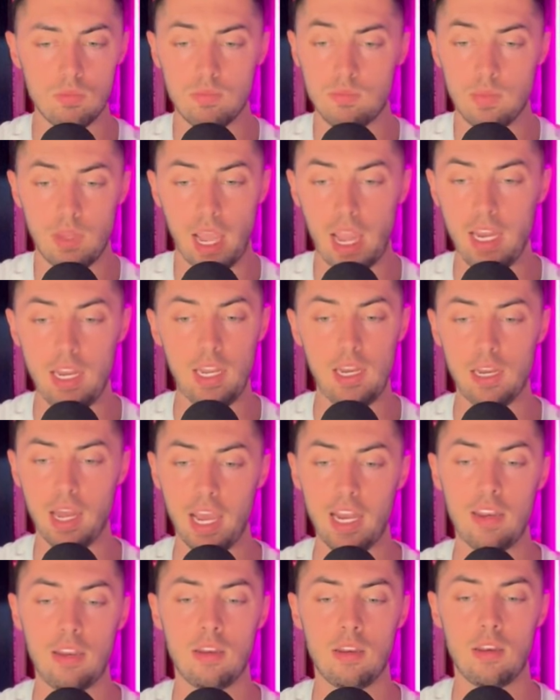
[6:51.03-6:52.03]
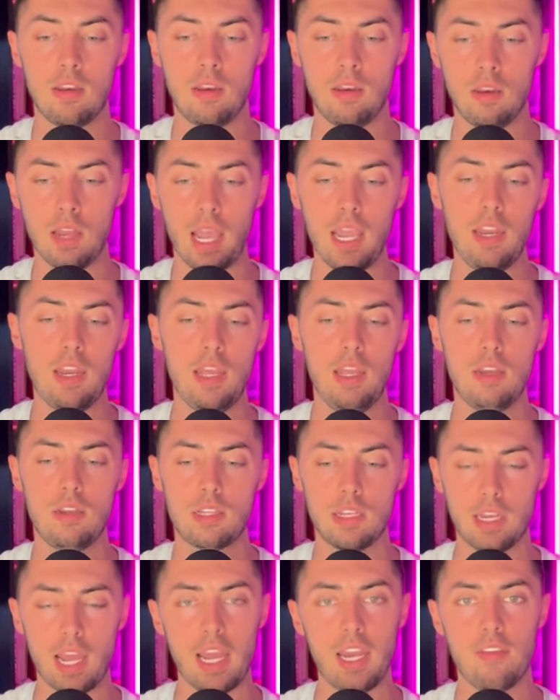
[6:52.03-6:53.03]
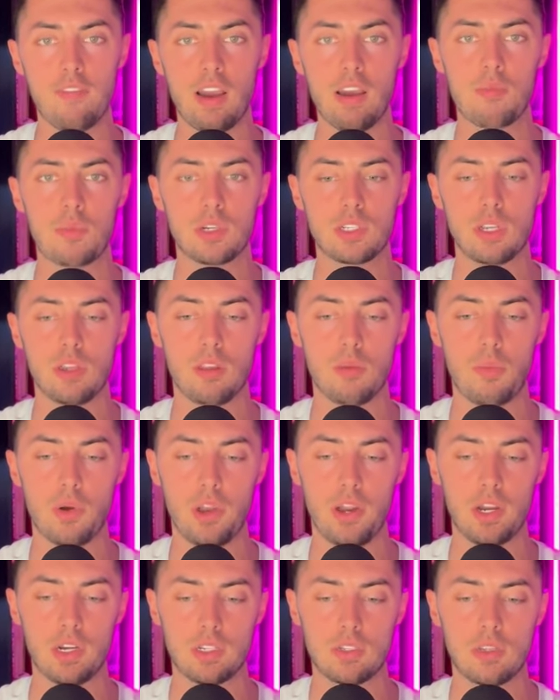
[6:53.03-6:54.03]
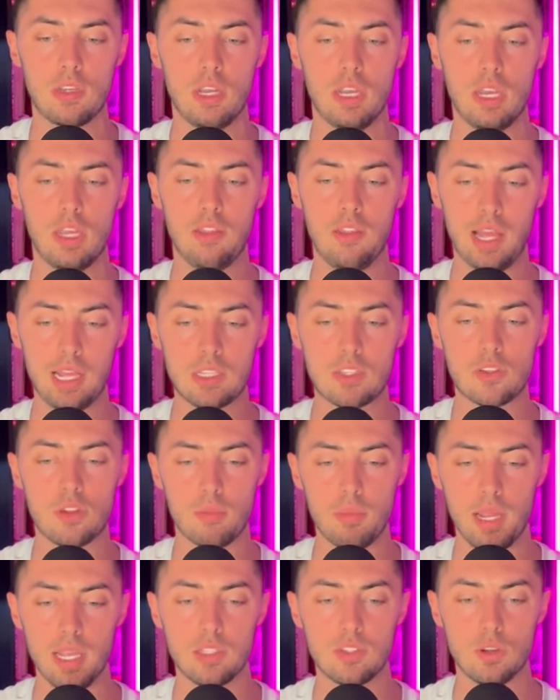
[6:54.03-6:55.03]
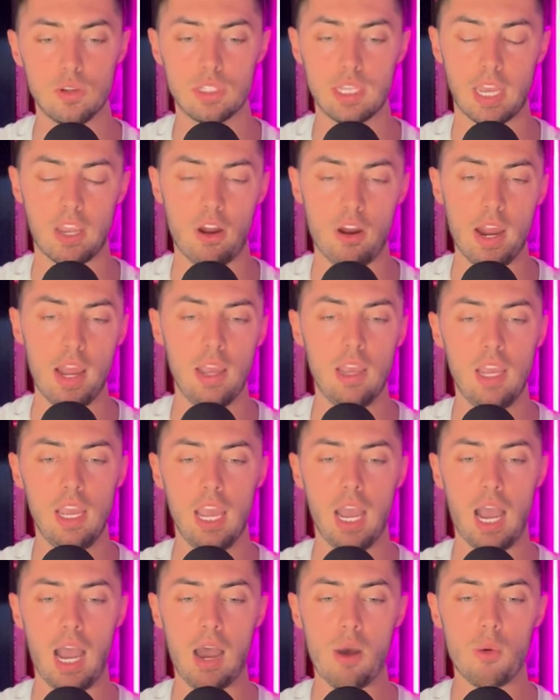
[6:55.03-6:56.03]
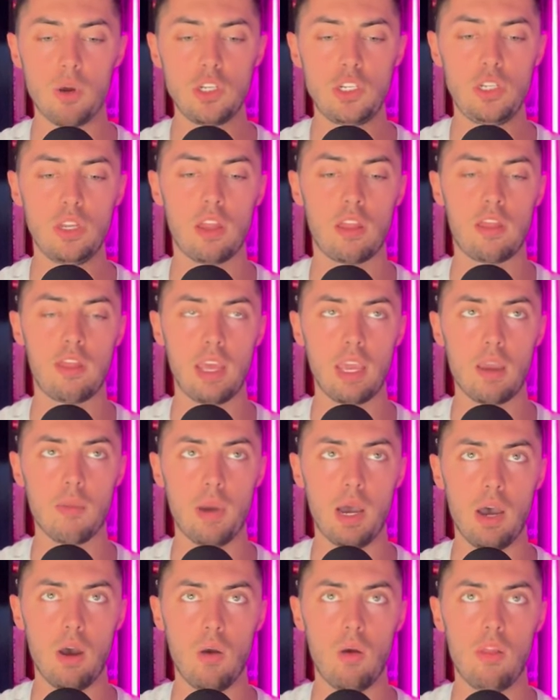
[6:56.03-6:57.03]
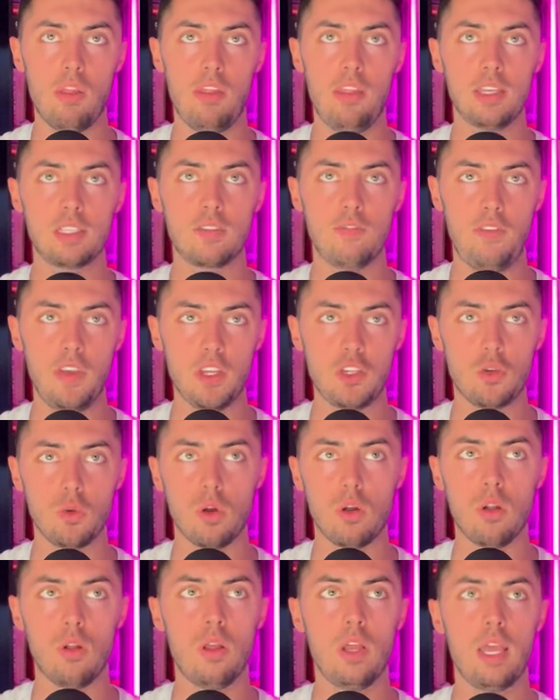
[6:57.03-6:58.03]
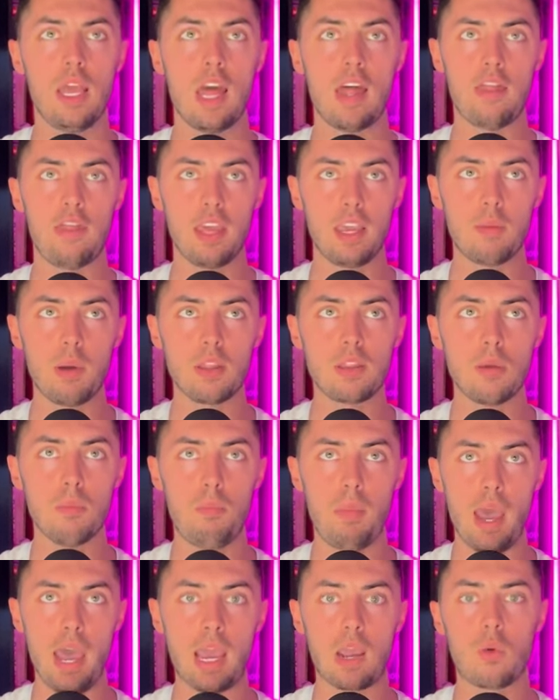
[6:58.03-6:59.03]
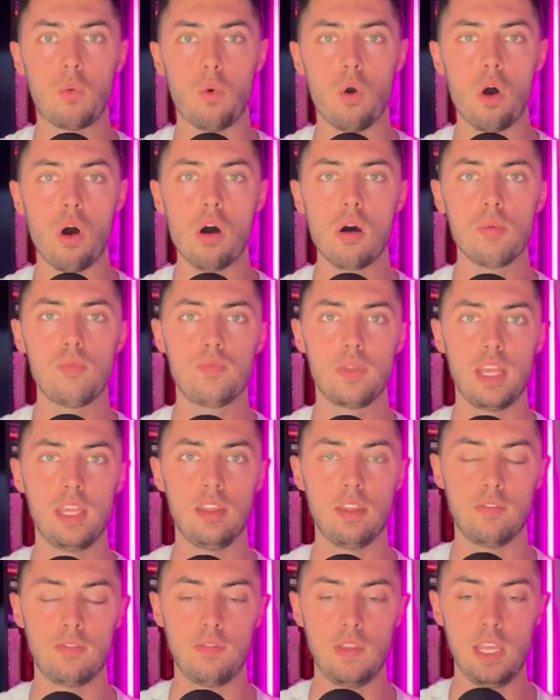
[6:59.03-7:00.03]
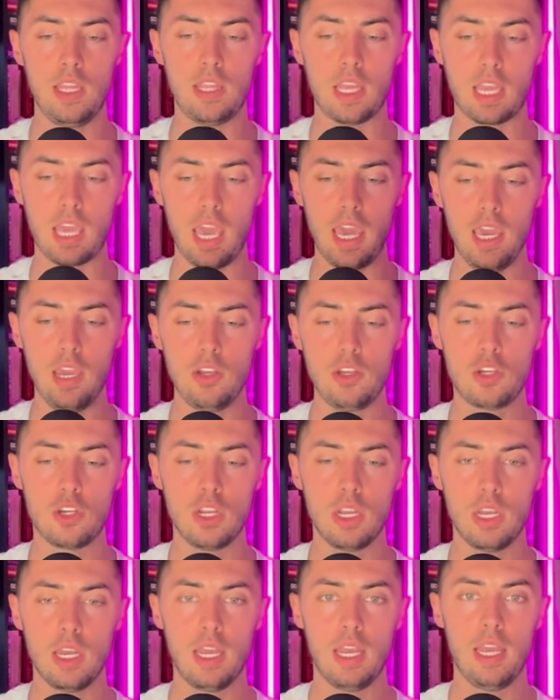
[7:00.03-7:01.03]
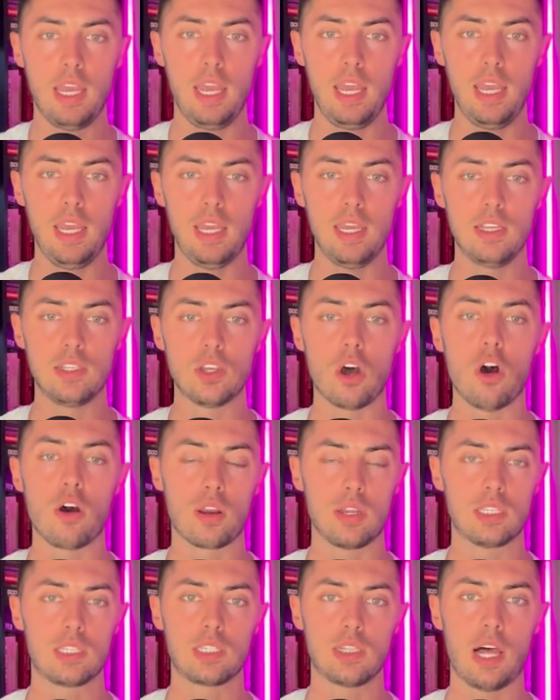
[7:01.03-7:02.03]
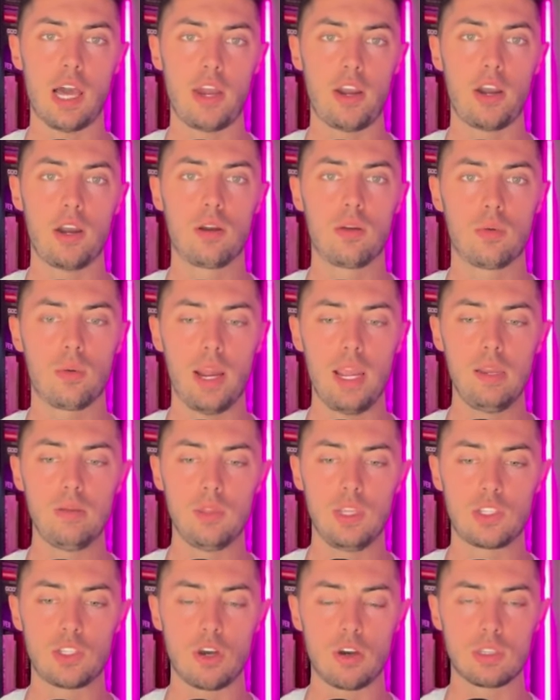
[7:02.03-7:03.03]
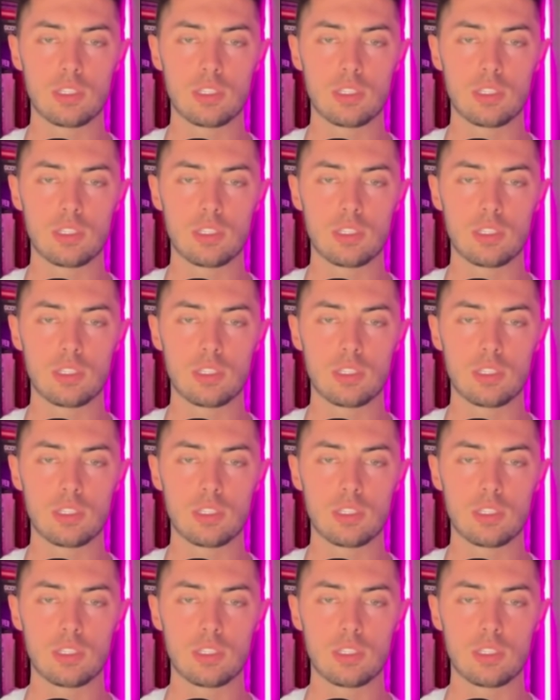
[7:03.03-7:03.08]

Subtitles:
90 to 95% of the players, that's their miss. So it's like, all right, I want you to think about this visual. Think about the back wall in the cage is on a slider, right? It's on